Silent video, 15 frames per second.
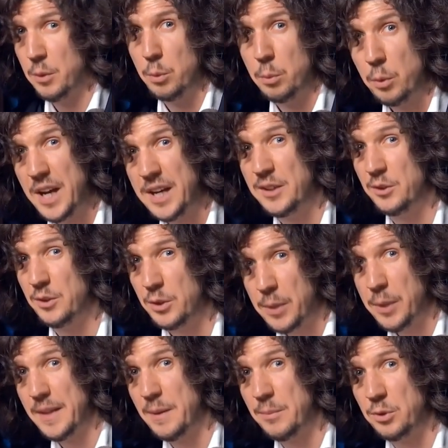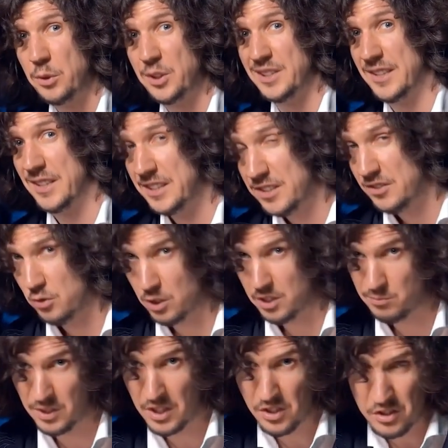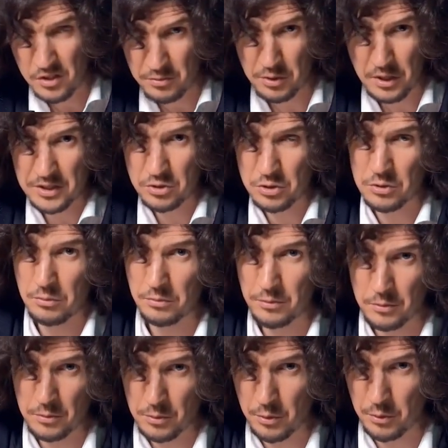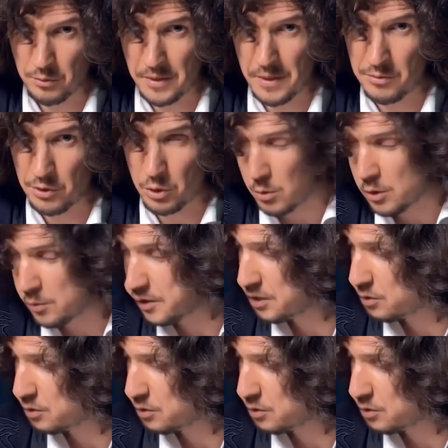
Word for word: Well, up to 18 square meters, friends. If your room is